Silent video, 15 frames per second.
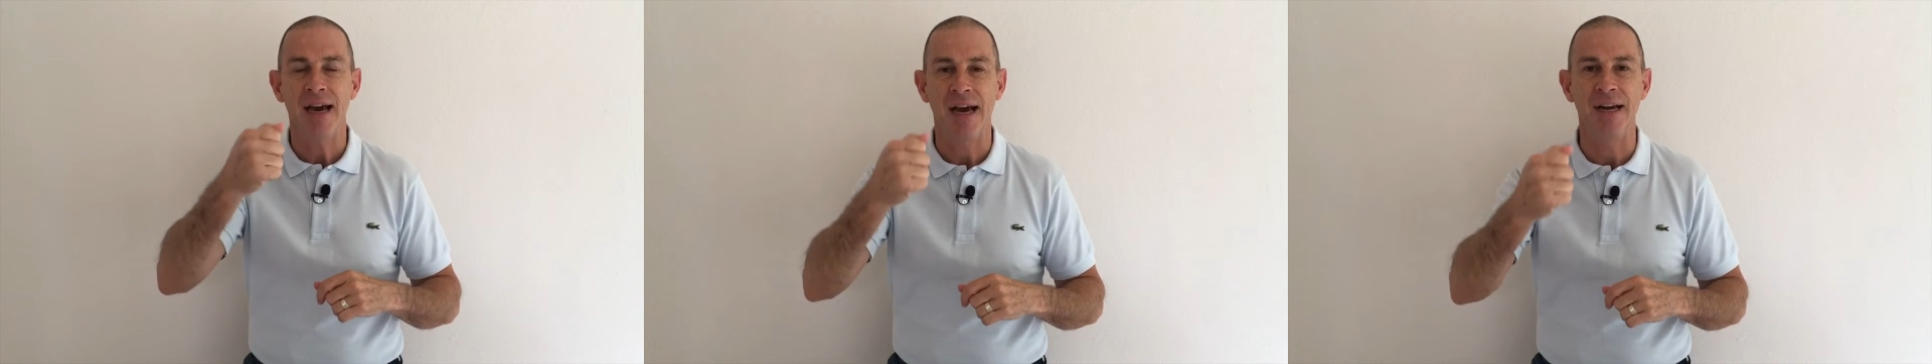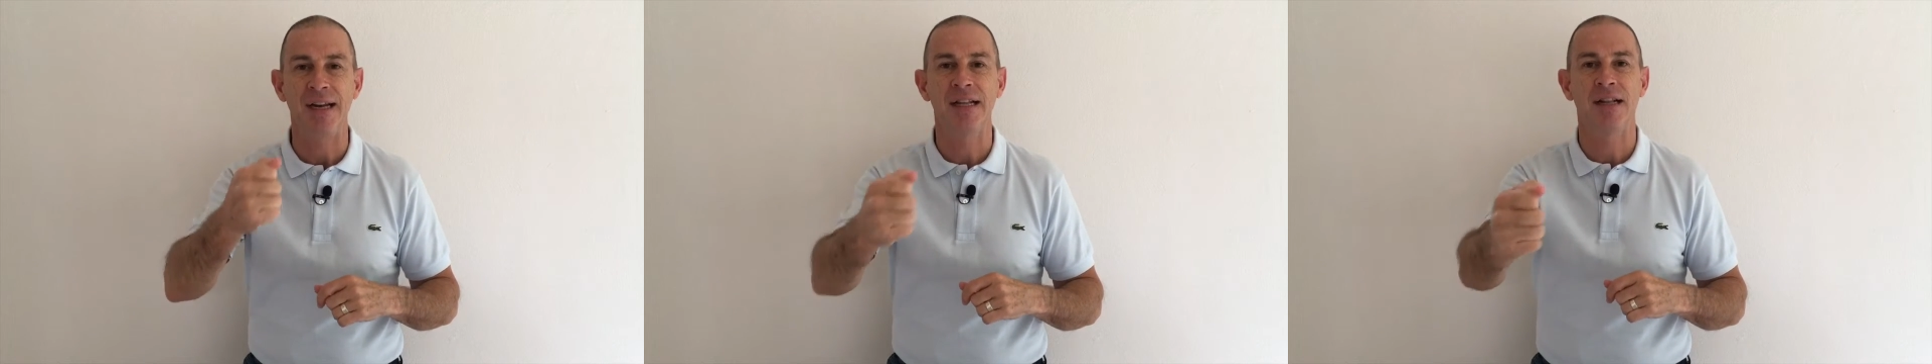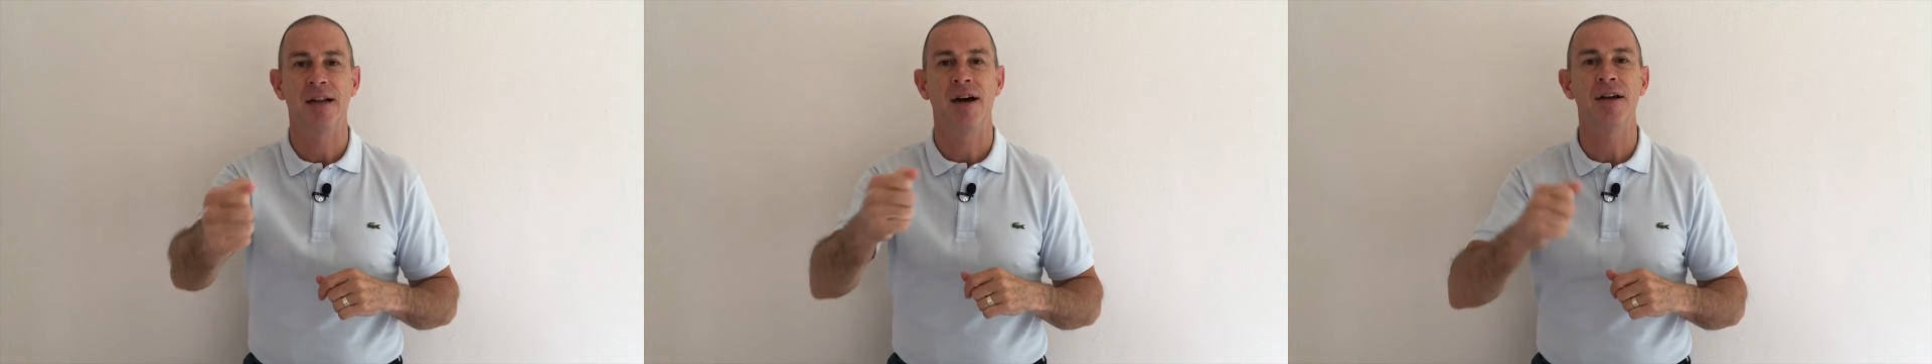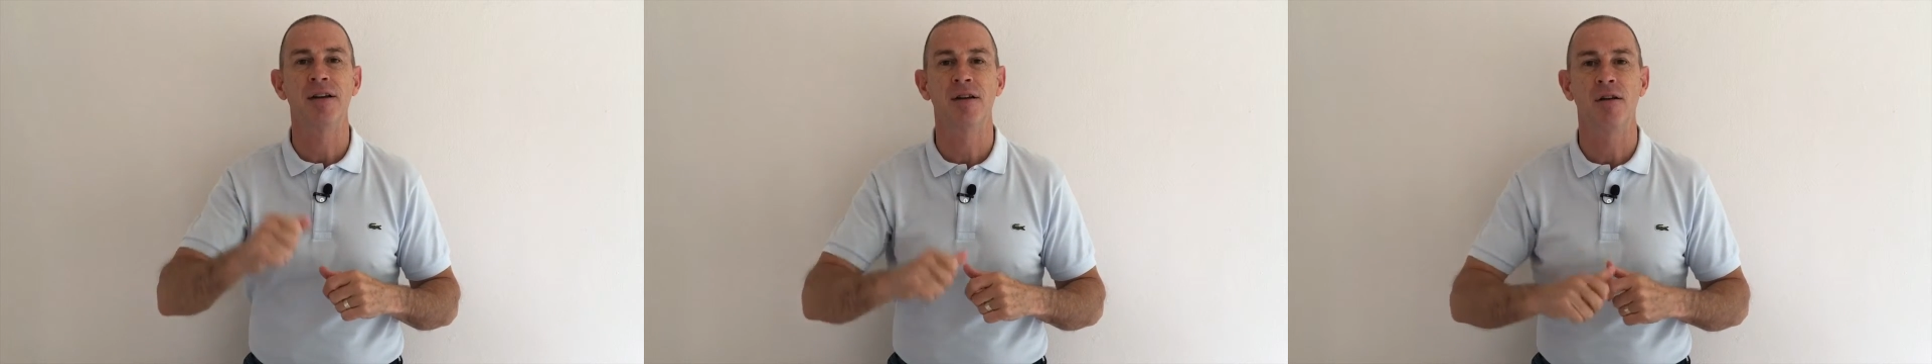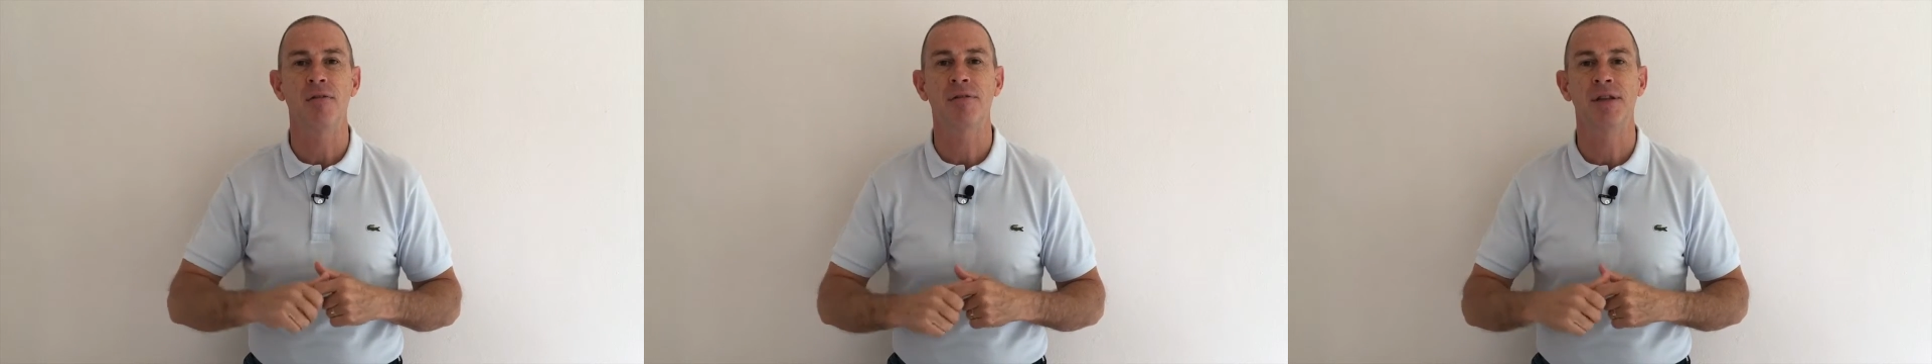and it'll
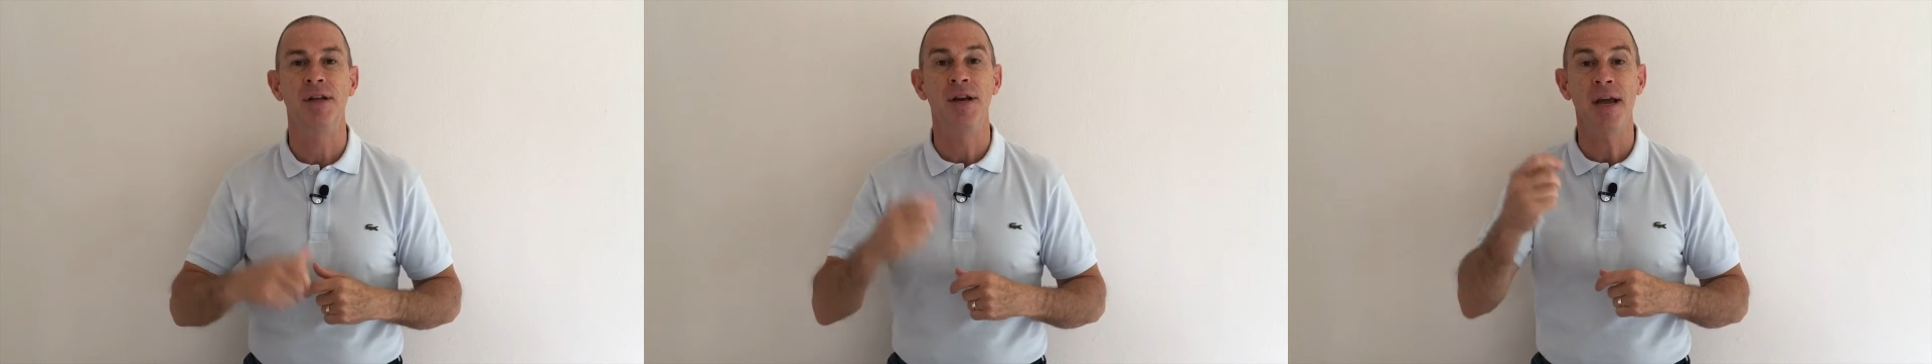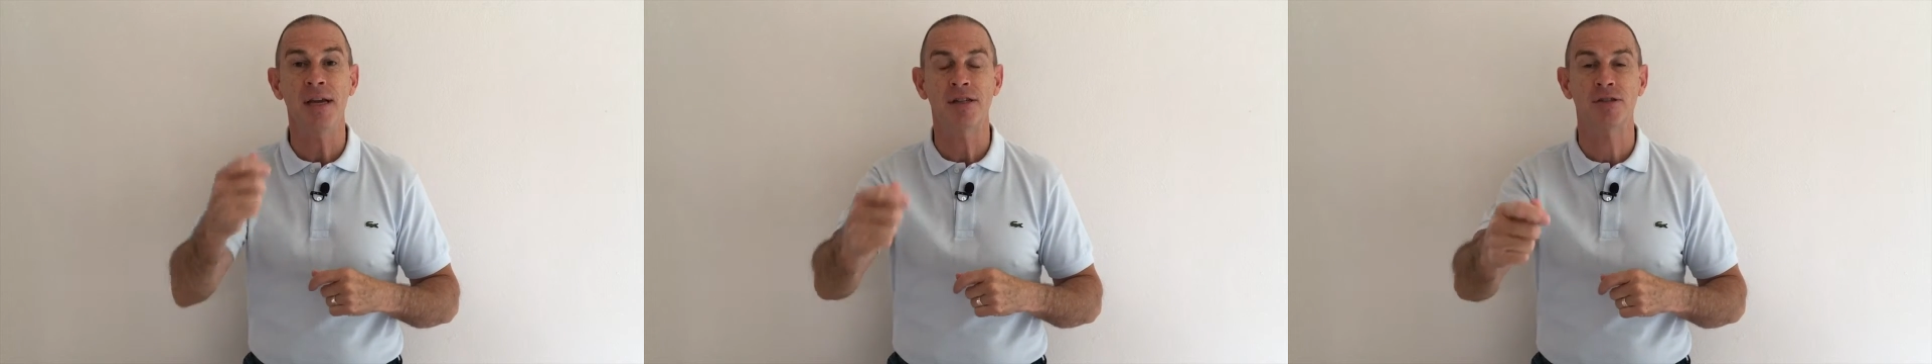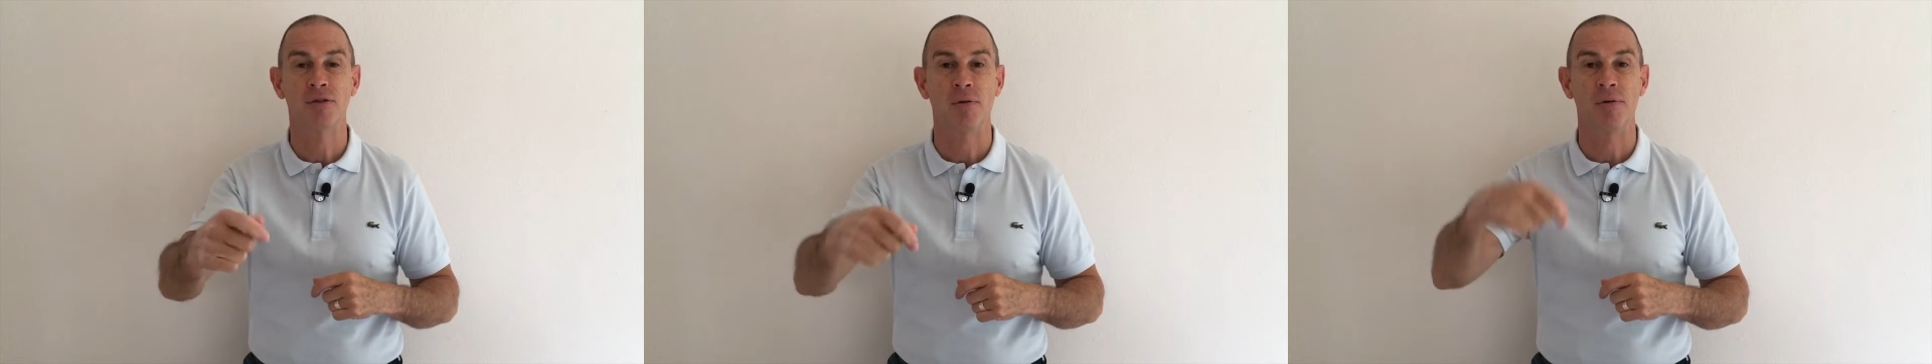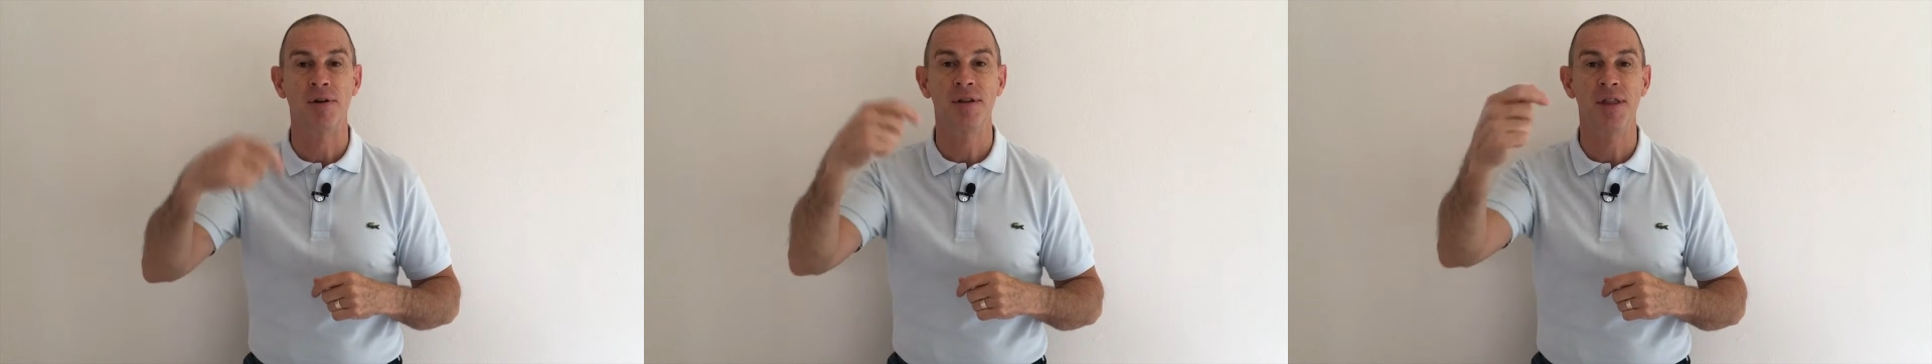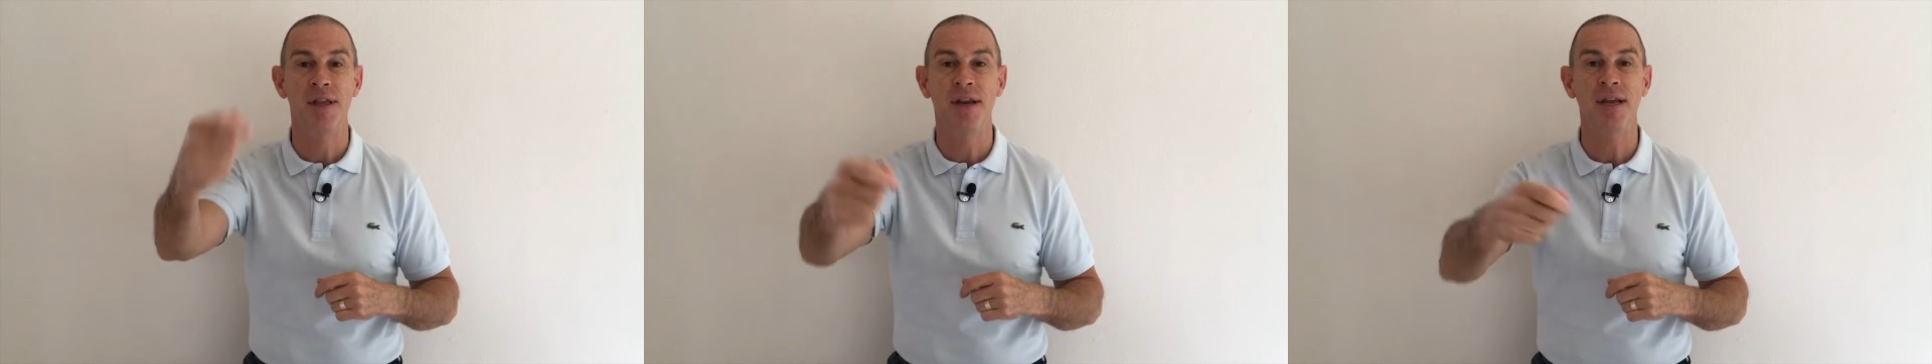unlock the next door
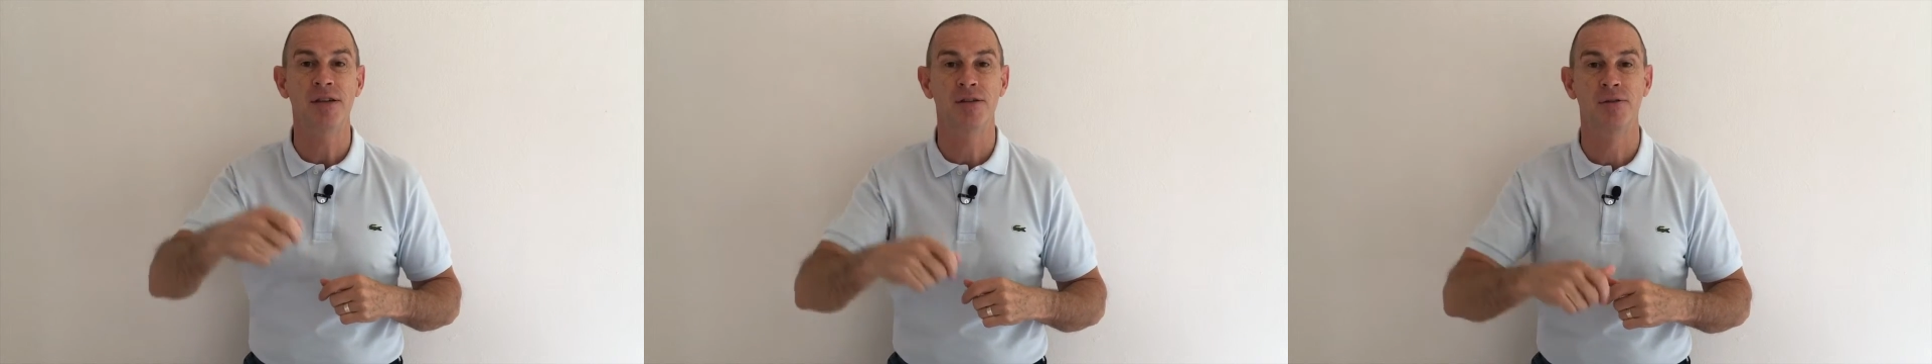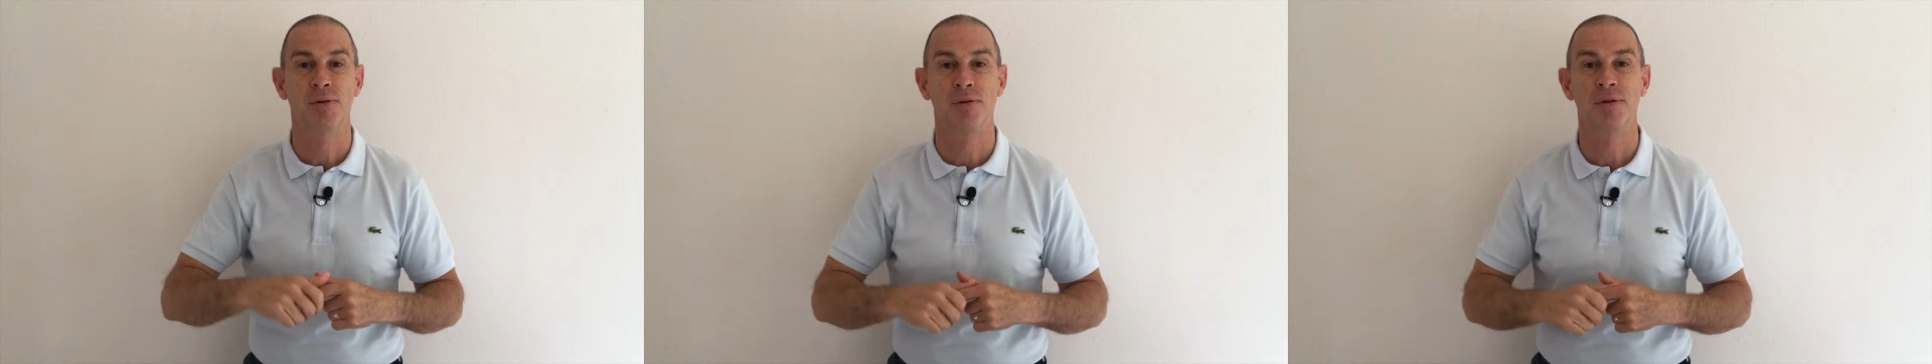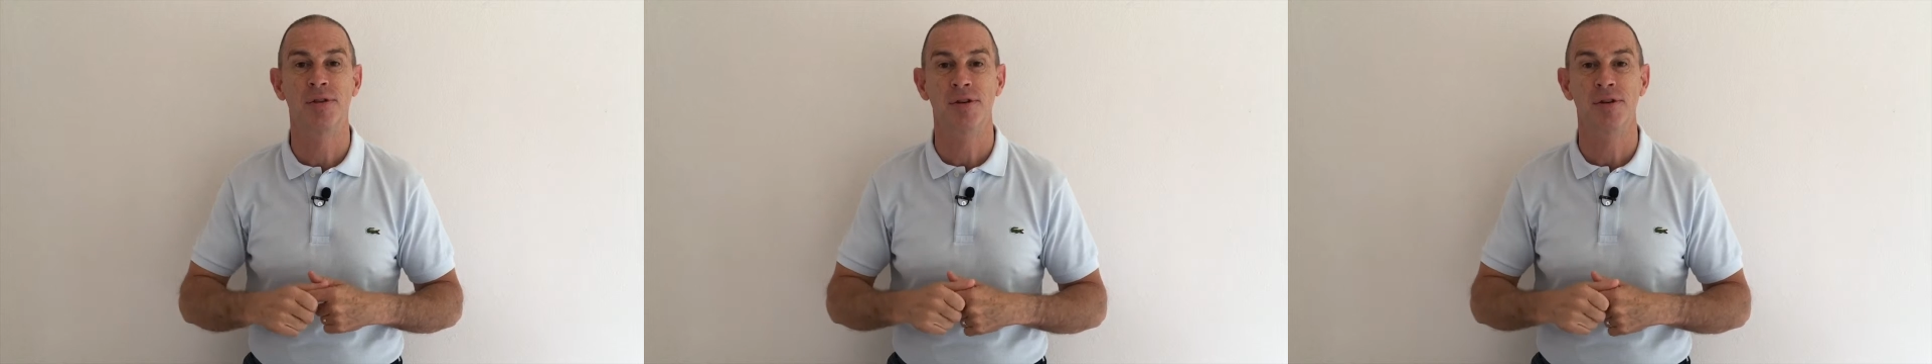and the next door